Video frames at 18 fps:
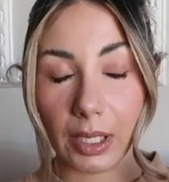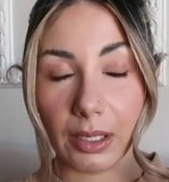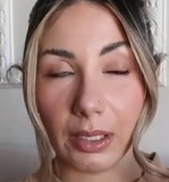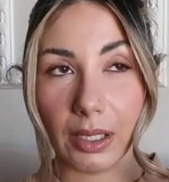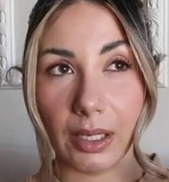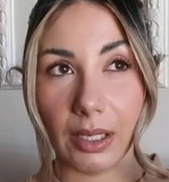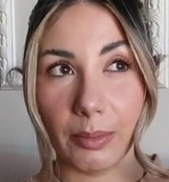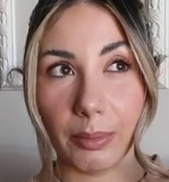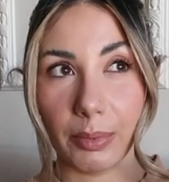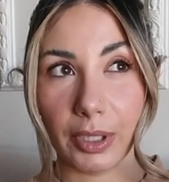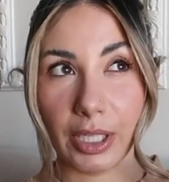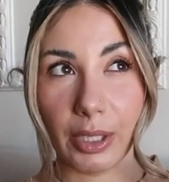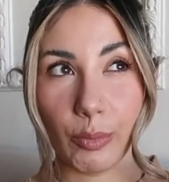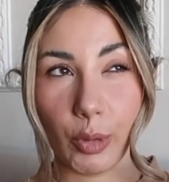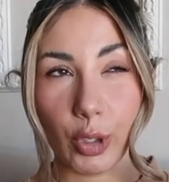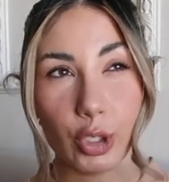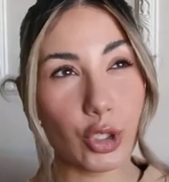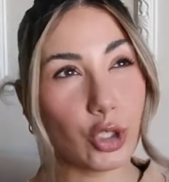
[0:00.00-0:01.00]
uh, pretty
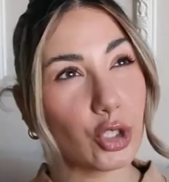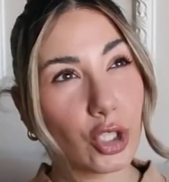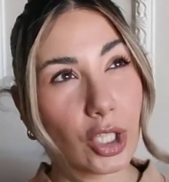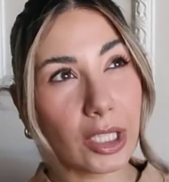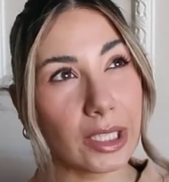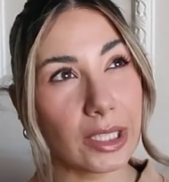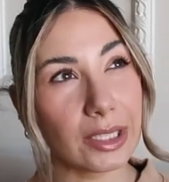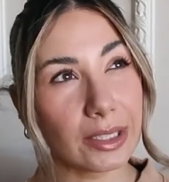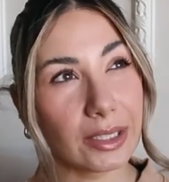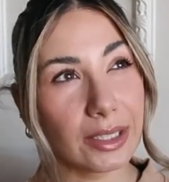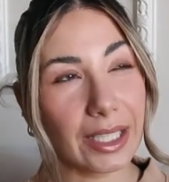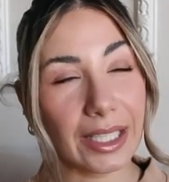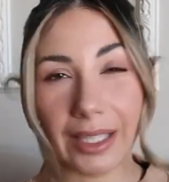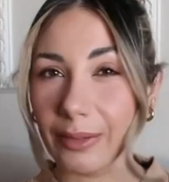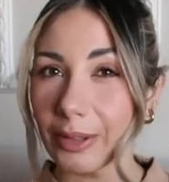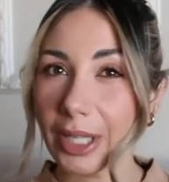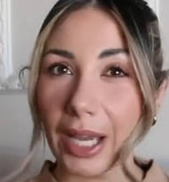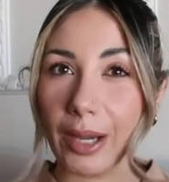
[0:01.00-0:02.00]
much like
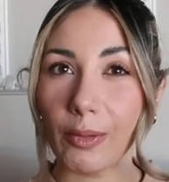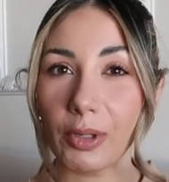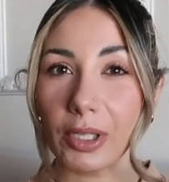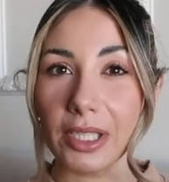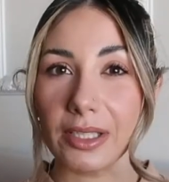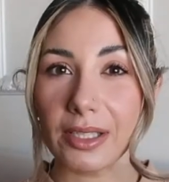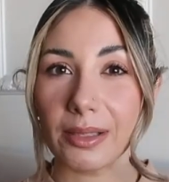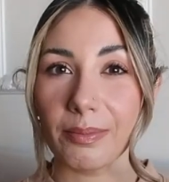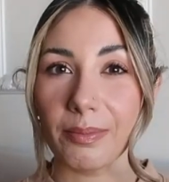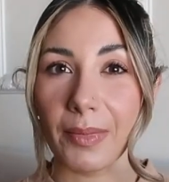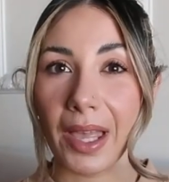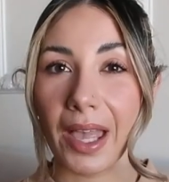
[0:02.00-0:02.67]
11 hours